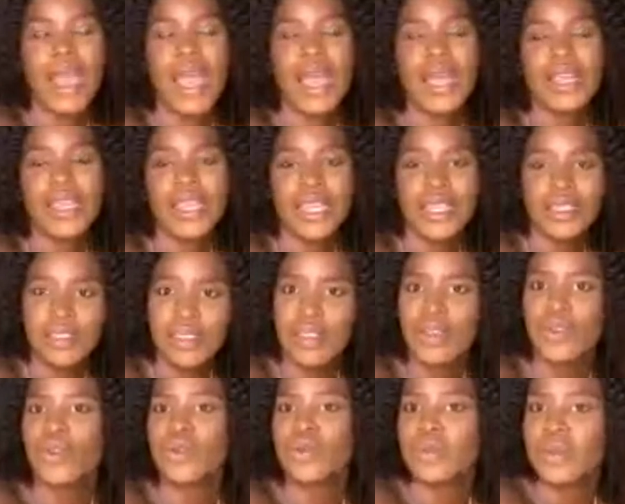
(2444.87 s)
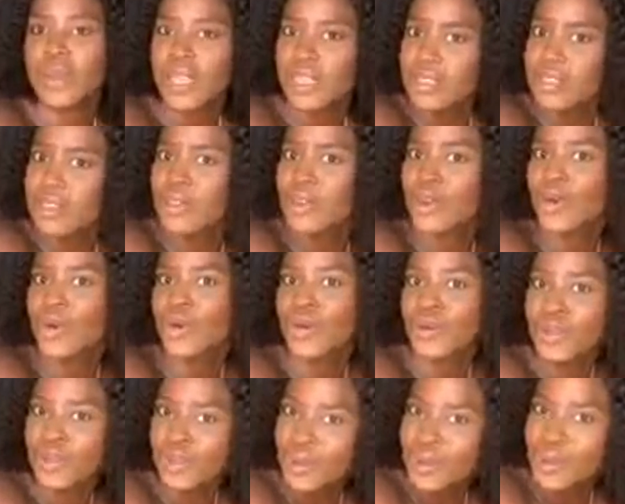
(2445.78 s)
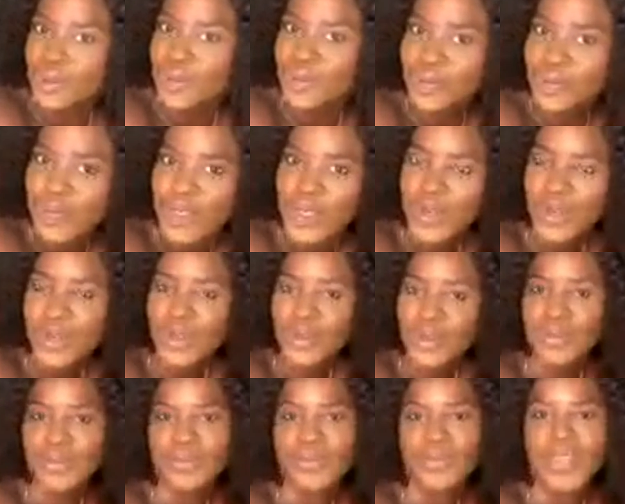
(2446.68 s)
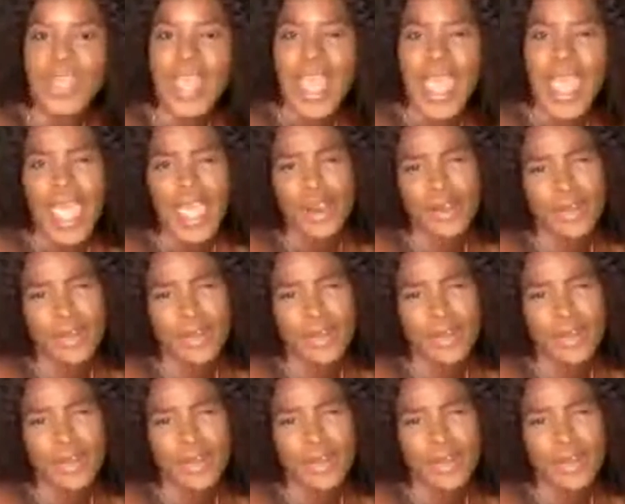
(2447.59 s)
think it's a good place to go to, and